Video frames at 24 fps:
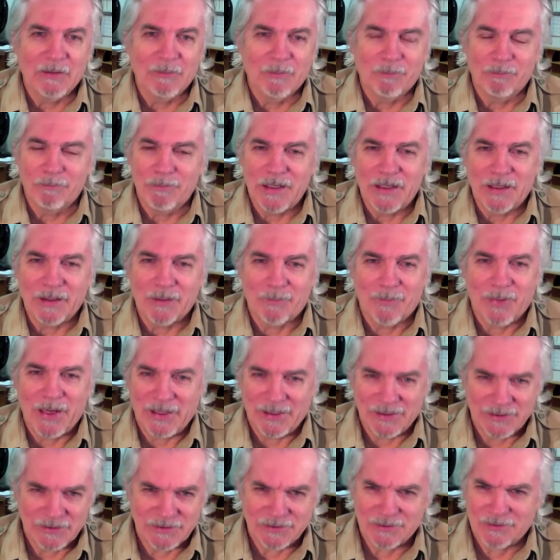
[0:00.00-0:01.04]
Being a
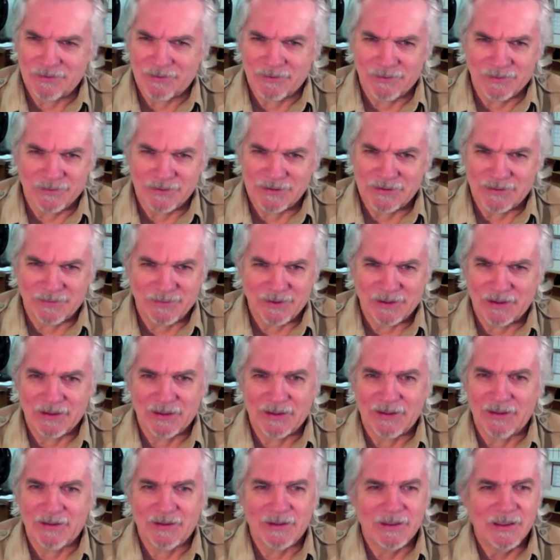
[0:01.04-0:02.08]
pantster or something like
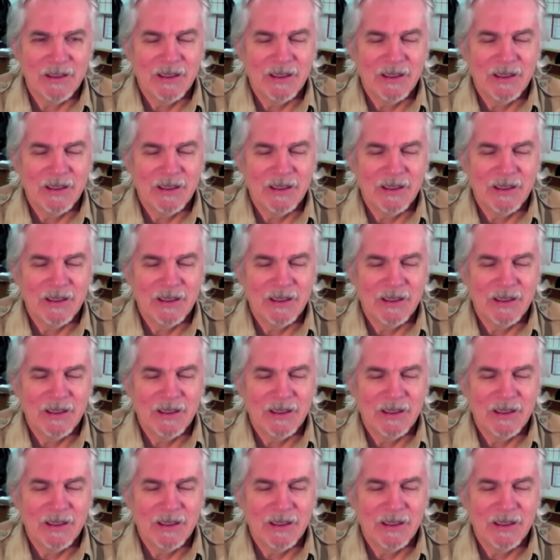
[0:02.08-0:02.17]
that.